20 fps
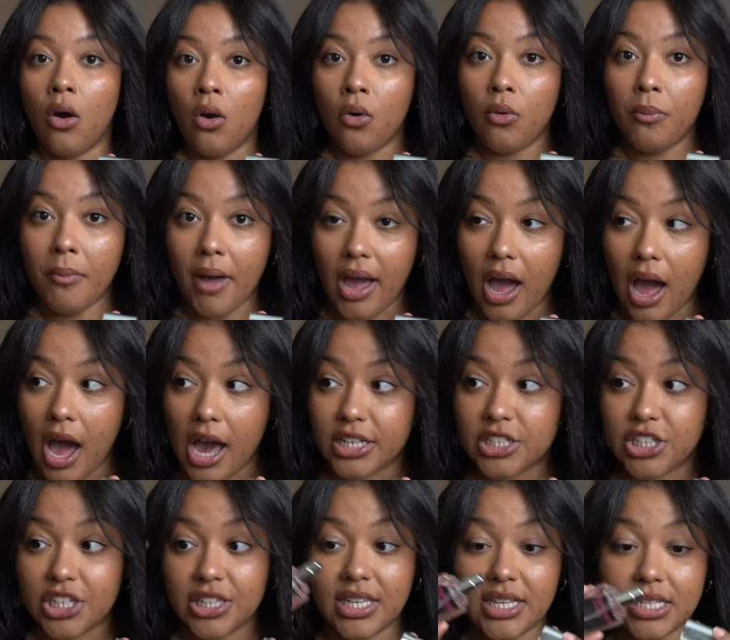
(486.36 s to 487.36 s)
Oh my
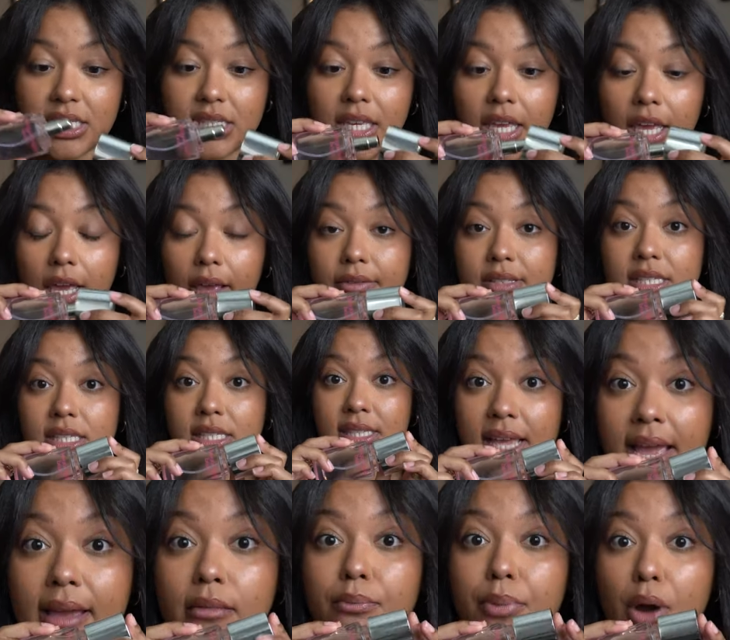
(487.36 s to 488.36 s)
gosh, this gives
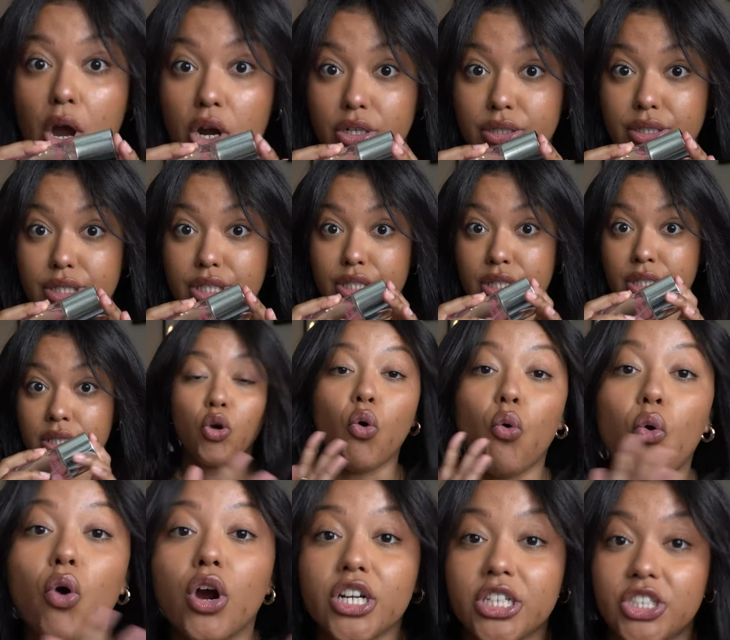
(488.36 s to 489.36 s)
St. Bart's.
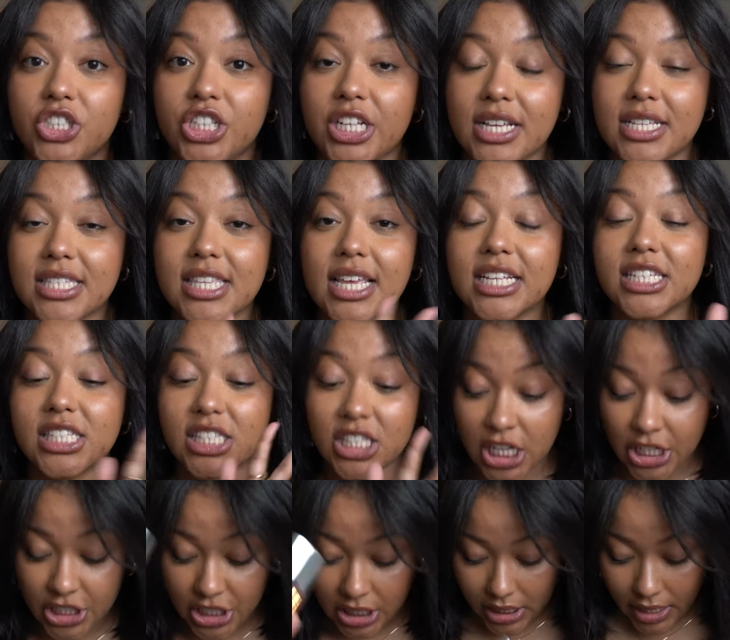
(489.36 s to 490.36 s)
Gorgeous, it is
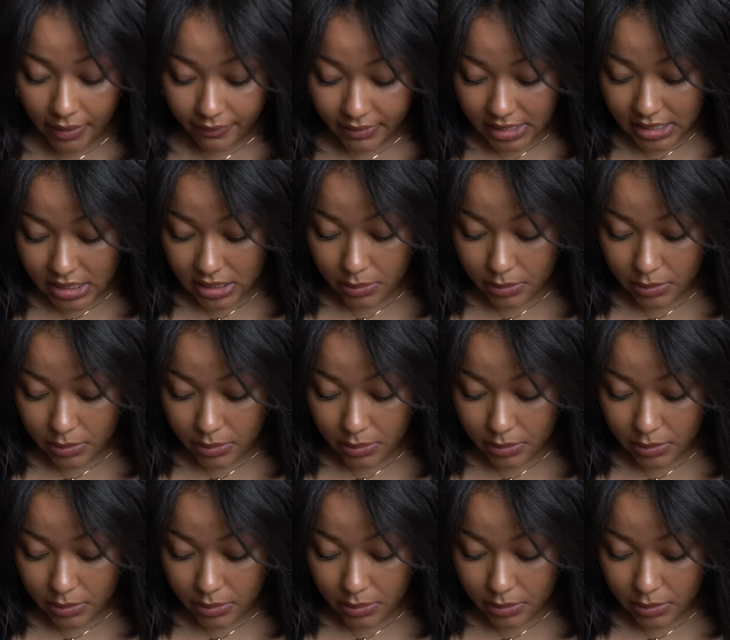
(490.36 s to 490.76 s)
such a lovely